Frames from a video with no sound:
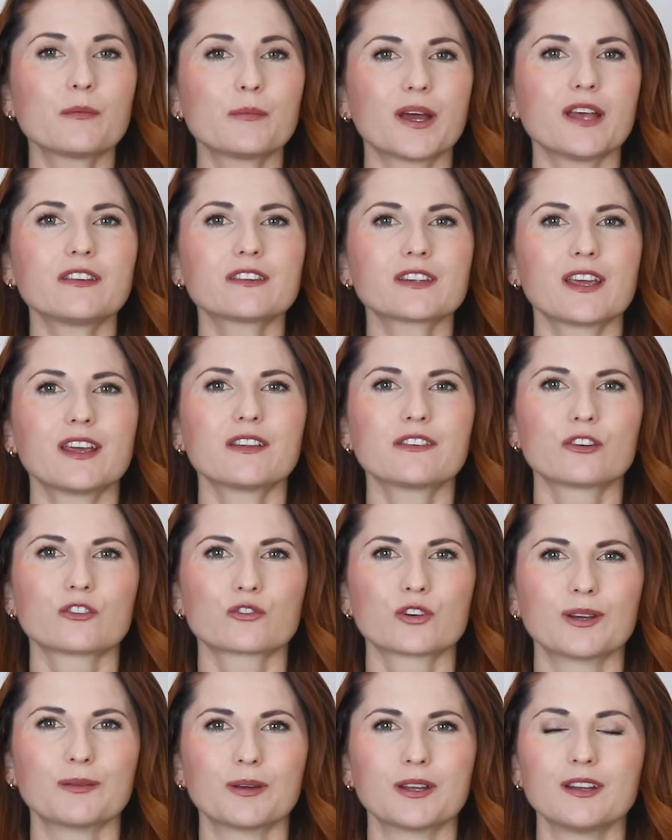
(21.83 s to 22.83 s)
best cancer
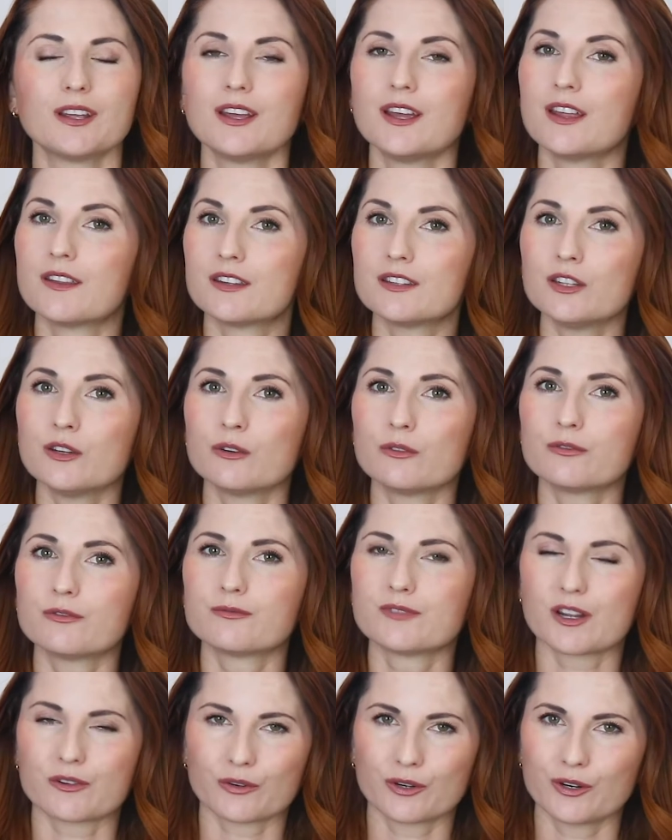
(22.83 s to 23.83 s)
treatment that you've
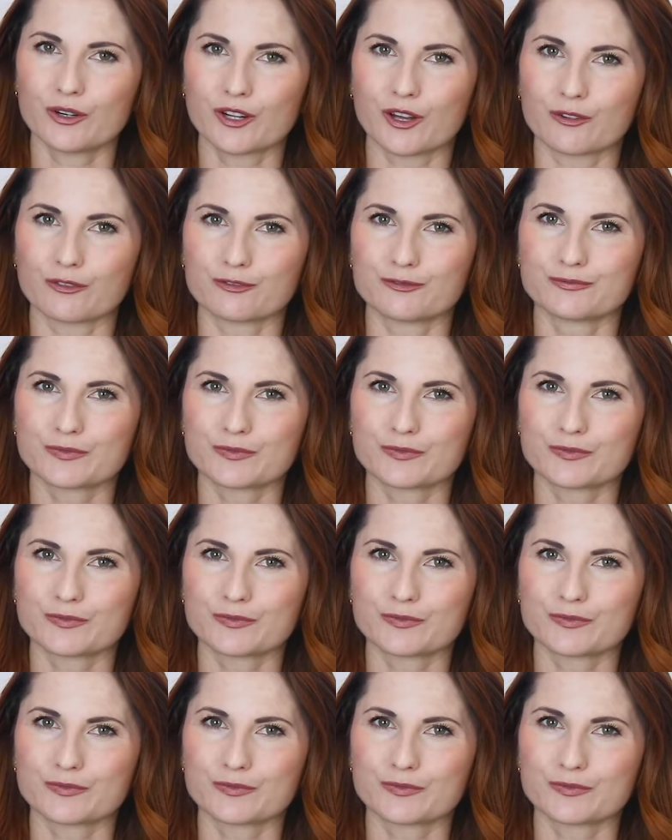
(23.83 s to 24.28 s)
never heard of.